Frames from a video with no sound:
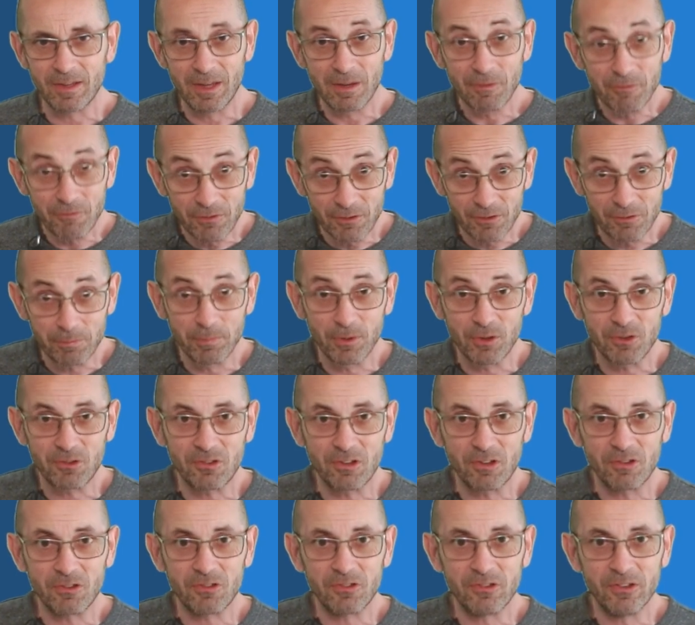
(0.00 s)
if there's
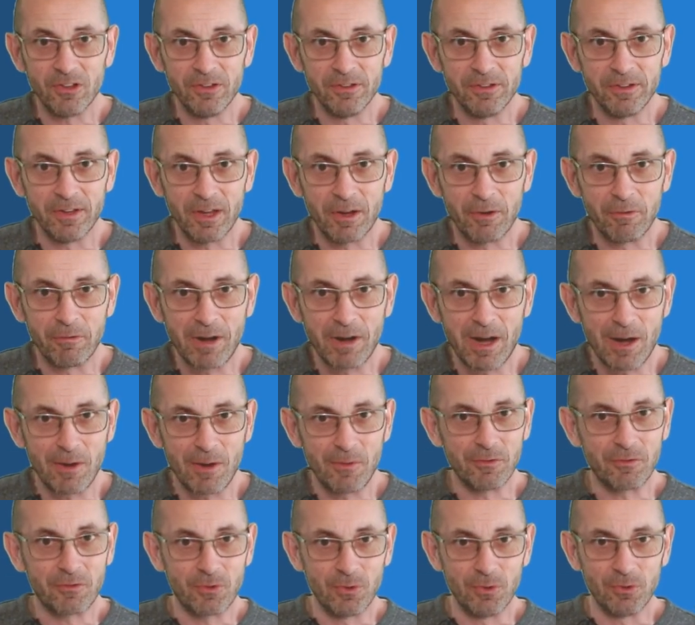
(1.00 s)
much sun
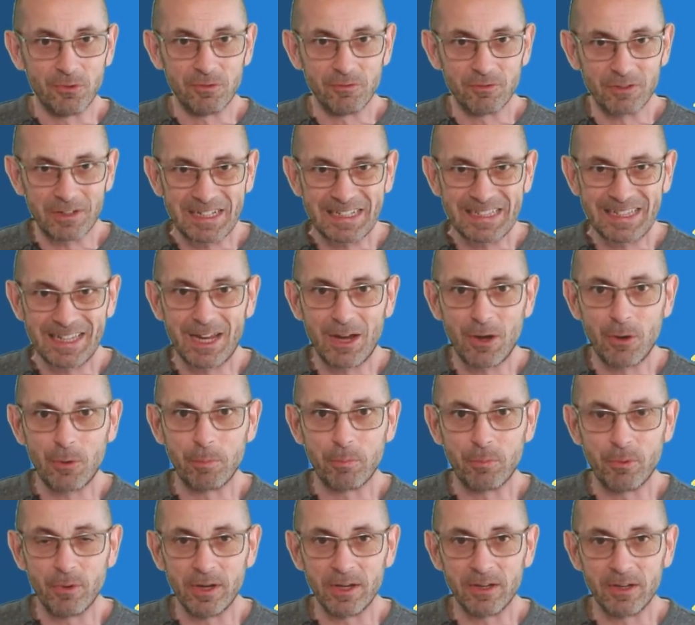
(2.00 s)
around, of course, if a
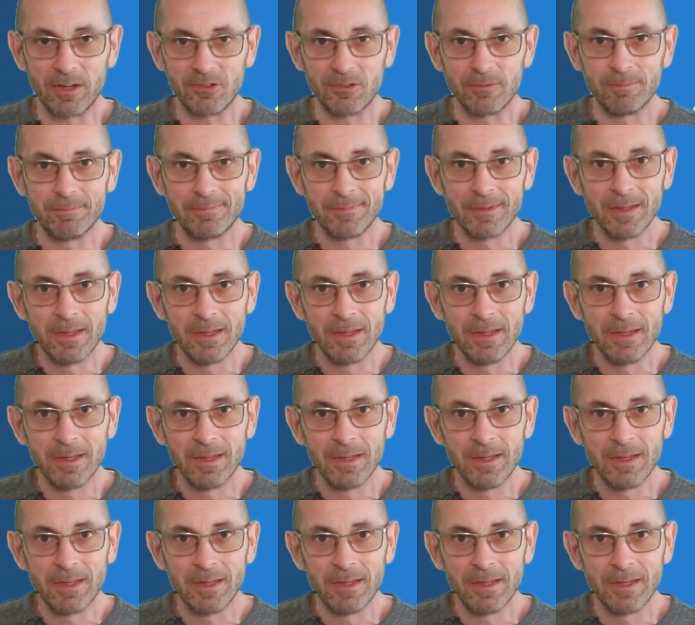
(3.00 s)
cloud breaks.